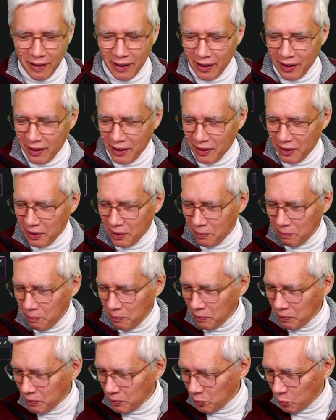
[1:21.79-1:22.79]

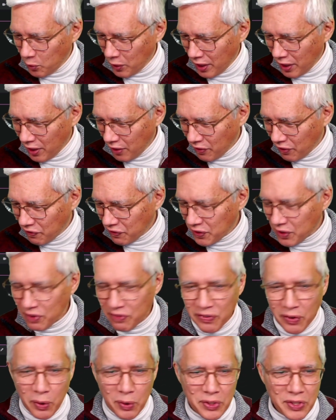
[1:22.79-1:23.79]
We have a few
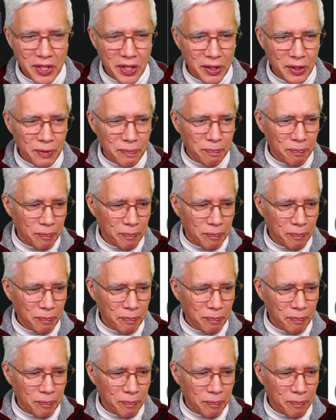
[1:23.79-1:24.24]
folks here.